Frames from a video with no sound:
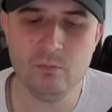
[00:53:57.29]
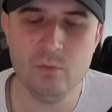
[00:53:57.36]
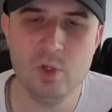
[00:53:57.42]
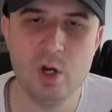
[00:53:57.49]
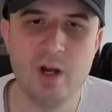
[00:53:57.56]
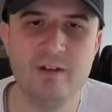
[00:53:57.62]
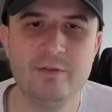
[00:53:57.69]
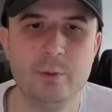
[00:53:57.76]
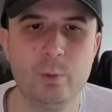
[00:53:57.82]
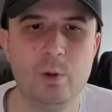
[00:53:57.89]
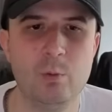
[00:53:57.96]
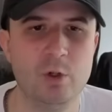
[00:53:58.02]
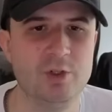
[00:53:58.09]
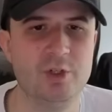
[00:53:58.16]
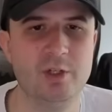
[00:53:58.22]
not
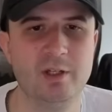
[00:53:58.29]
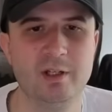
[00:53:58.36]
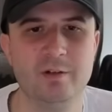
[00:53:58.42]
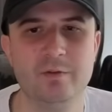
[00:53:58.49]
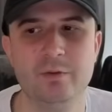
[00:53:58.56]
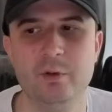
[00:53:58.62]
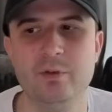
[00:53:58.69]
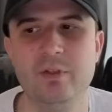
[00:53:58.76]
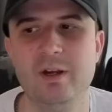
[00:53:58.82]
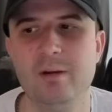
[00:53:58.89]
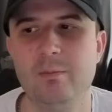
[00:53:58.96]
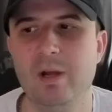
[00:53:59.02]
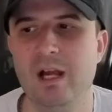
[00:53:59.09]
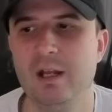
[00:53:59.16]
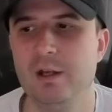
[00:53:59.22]
everyone watching can afford
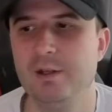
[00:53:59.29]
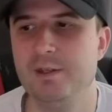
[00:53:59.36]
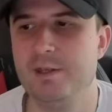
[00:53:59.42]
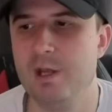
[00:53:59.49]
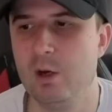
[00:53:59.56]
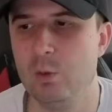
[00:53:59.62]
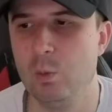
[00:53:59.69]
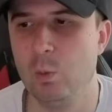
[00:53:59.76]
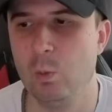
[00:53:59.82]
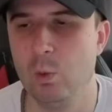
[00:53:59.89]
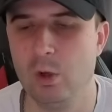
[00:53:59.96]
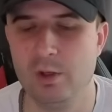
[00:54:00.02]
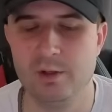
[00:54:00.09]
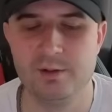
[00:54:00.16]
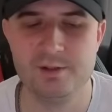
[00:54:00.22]
them, and I don't
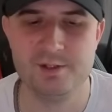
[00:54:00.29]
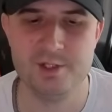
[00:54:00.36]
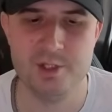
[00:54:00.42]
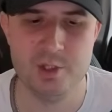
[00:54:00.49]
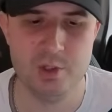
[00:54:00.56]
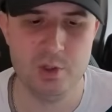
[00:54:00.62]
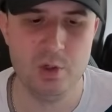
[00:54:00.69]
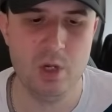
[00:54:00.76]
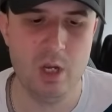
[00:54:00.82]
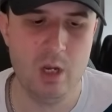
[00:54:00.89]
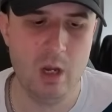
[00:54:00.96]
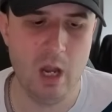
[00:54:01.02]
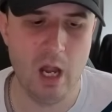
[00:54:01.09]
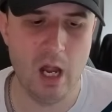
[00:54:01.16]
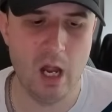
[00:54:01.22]
want to
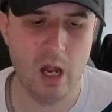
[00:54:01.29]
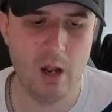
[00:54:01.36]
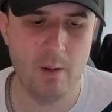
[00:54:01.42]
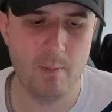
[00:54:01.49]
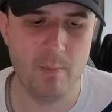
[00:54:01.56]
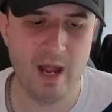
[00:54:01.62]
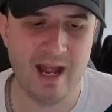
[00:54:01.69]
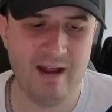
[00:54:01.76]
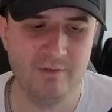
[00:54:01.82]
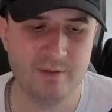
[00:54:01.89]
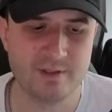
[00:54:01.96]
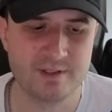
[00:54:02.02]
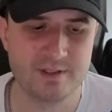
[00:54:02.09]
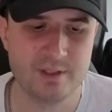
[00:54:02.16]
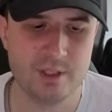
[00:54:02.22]
have a
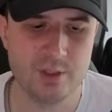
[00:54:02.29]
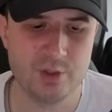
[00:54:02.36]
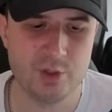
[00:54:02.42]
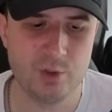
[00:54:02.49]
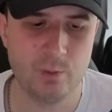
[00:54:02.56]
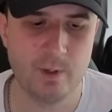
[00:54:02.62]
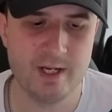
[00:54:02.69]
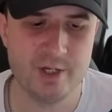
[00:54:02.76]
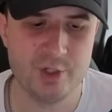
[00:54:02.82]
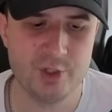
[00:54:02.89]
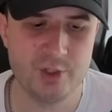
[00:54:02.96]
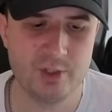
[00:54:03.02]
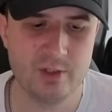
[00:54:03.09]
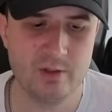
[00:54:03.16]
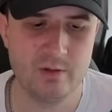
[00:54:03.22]

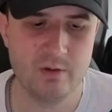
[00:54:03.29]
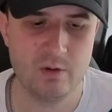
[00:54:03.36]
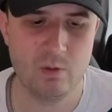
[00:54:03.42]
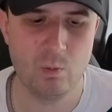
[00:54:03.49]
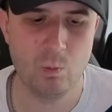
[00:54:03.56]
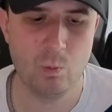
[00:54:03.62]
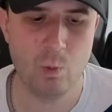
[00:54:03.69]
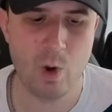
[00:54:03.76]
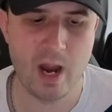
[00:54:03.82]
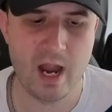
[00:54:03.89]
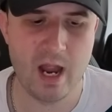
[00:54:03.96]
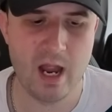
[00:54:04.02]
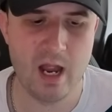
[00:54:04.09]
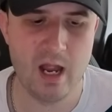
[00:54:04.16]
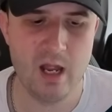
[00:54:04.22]
situation
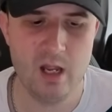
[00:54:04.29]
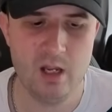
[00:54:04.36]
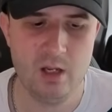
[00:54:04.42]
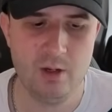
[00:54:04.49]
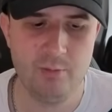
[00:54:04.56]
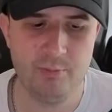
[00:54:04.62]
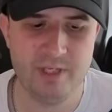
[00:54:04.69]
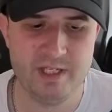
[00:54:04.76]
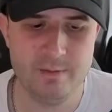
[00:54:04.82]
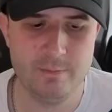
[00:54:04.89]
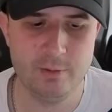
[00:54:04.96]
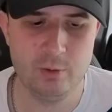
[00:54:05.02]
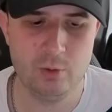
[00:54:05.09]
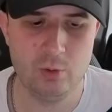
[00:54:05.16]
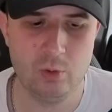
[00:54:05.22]
where
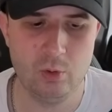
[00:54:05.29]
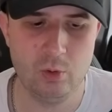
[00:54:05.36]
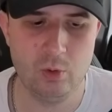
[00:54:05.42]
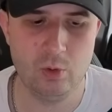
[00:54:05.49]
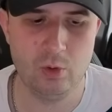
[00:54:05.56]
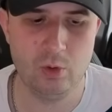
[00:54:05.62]
people,